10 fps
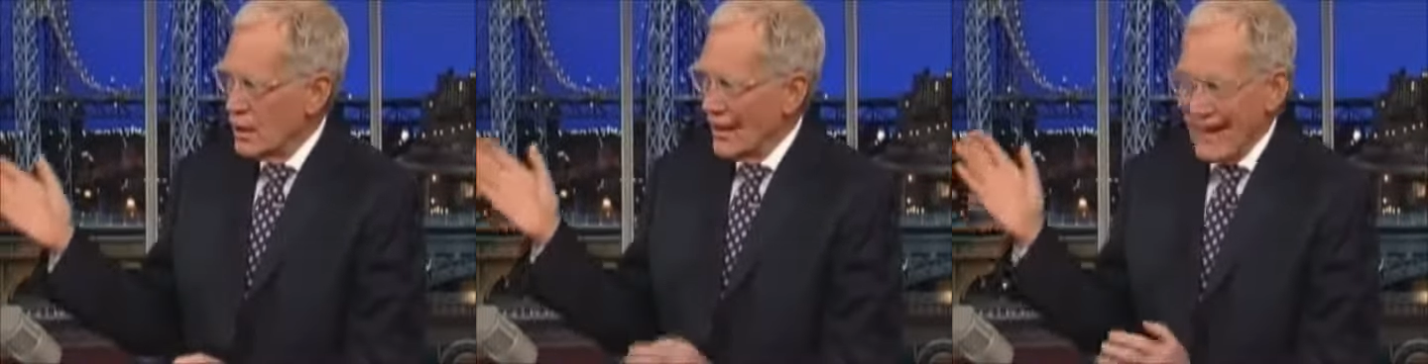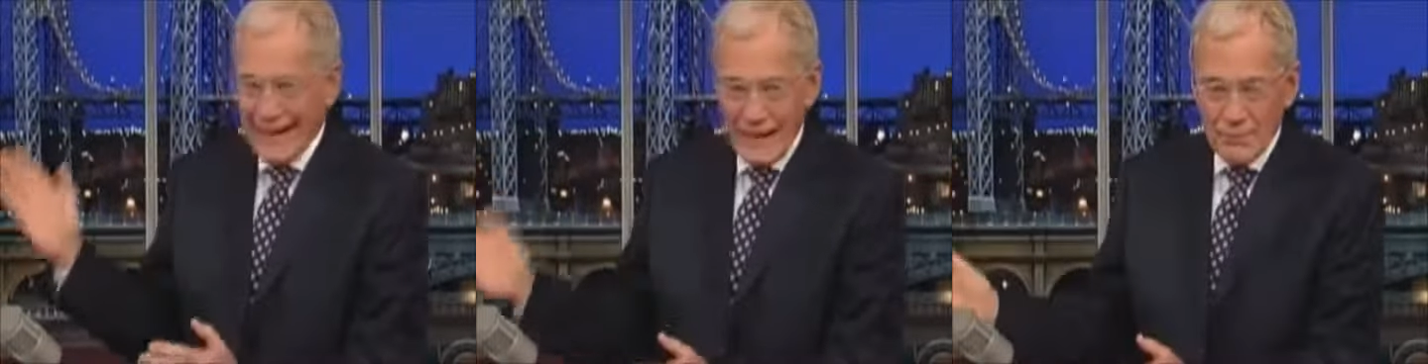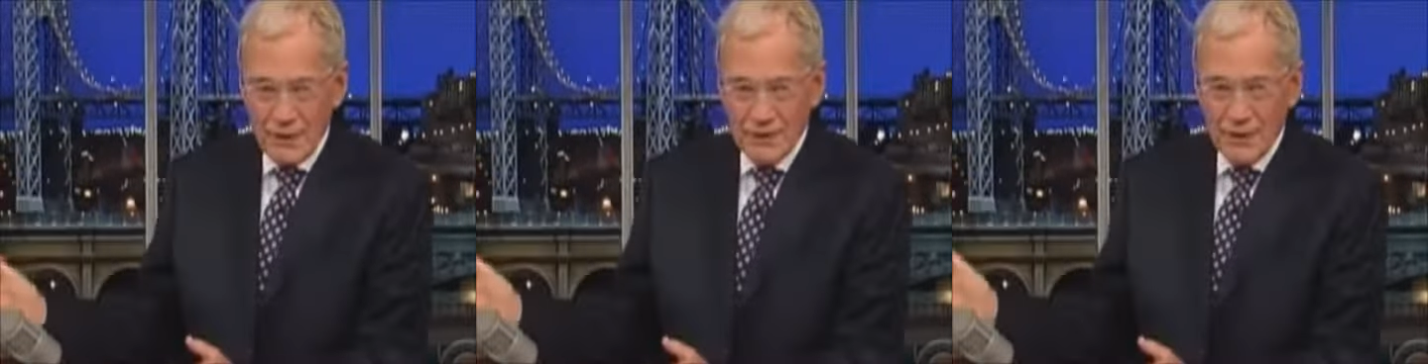at
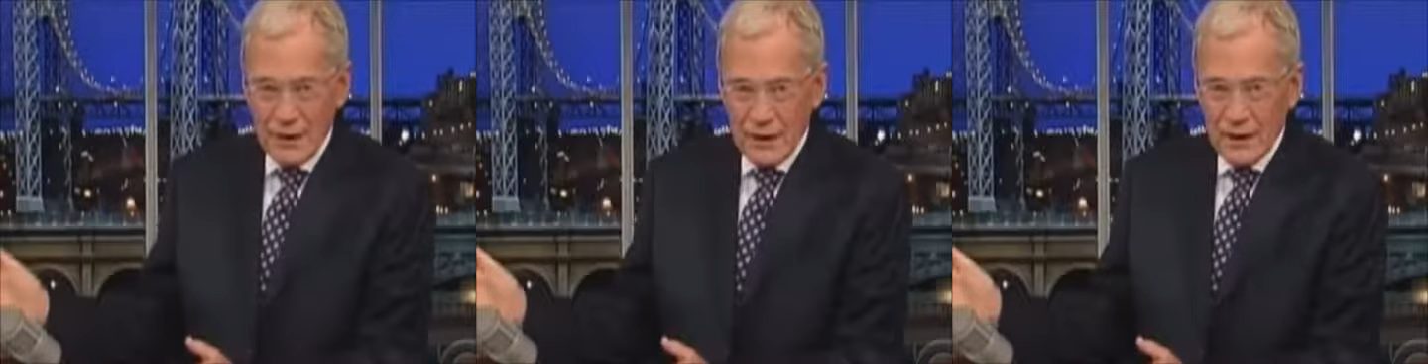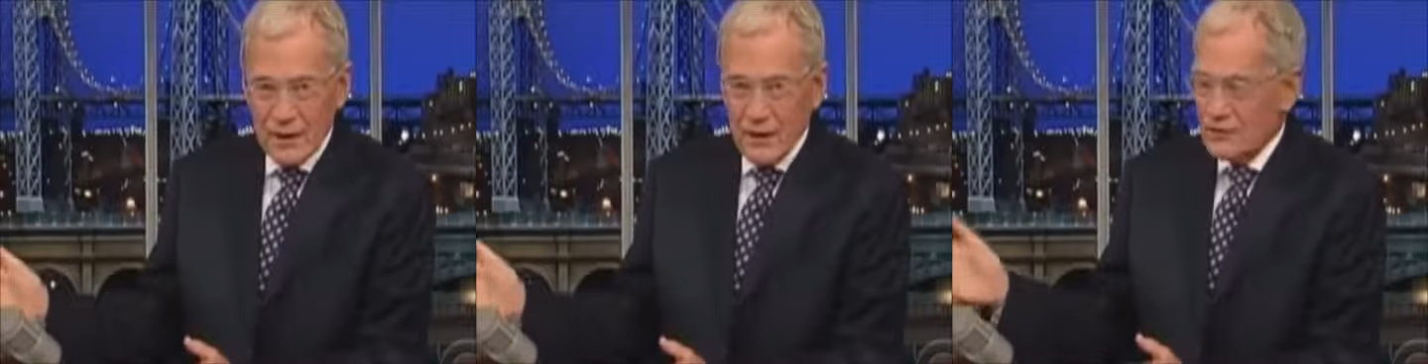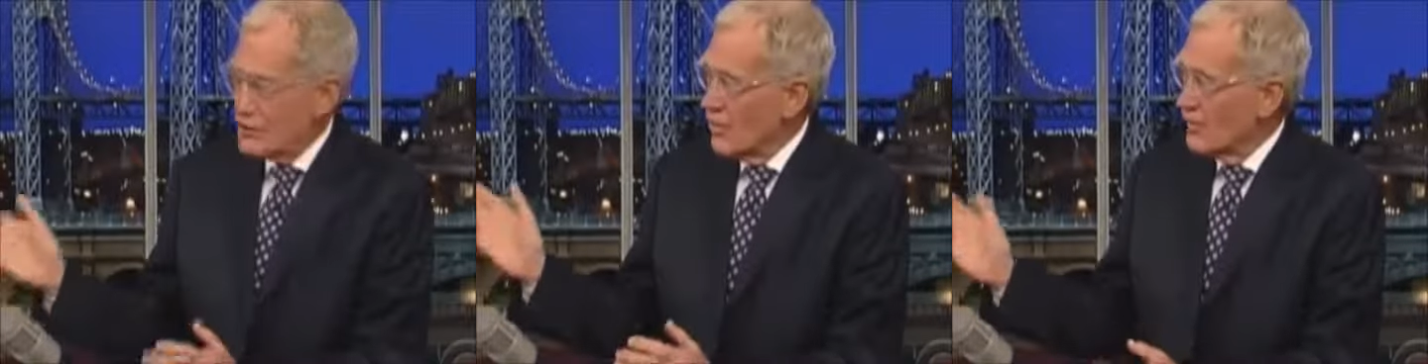NBC. Yeah.
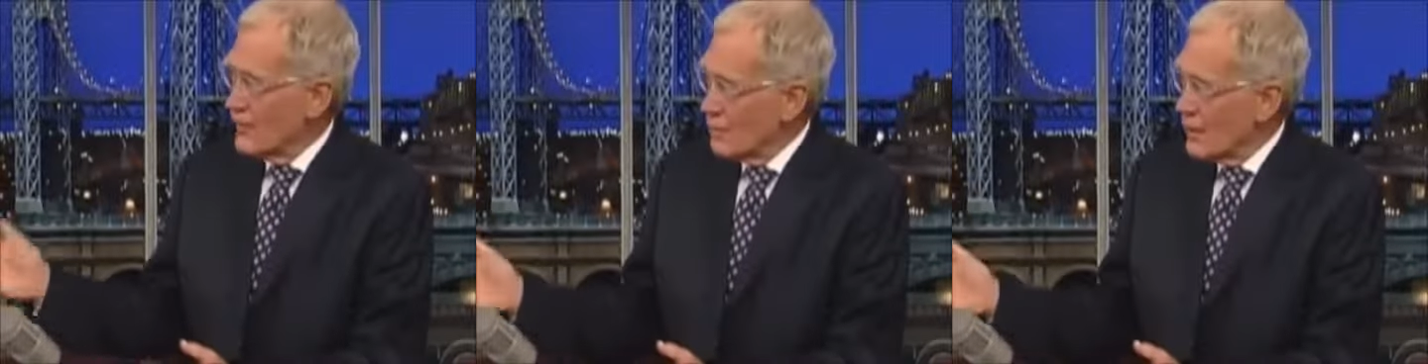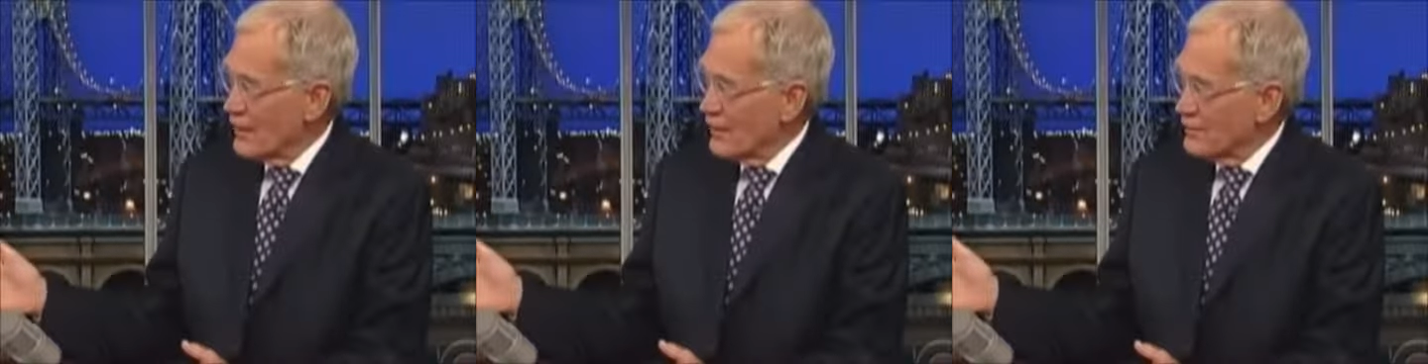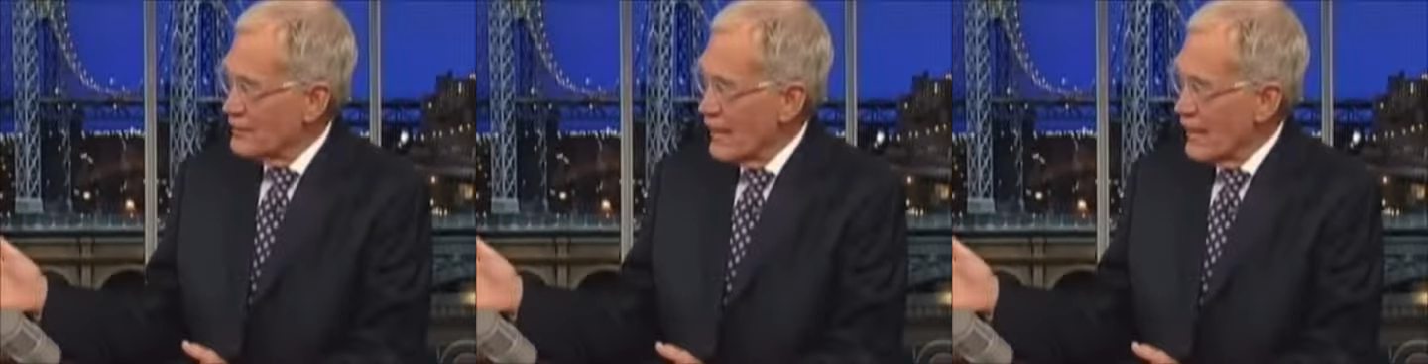It's called The Apprentice.